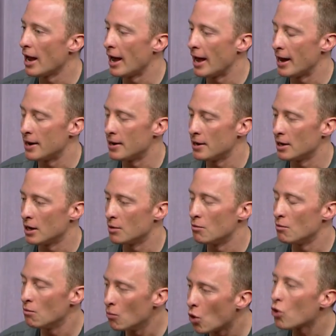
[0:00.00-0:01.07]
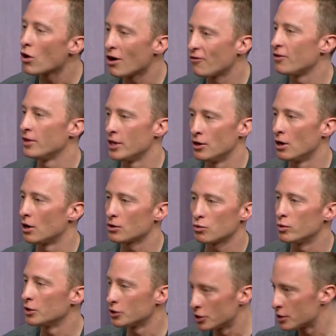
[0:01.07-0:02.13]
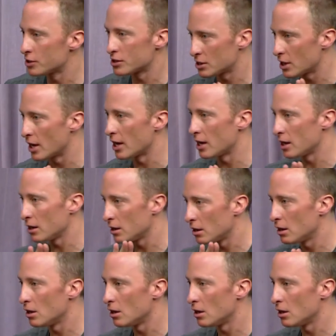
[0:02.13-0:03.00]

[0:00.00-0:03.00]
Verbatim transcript: And more often than not, we'll just say,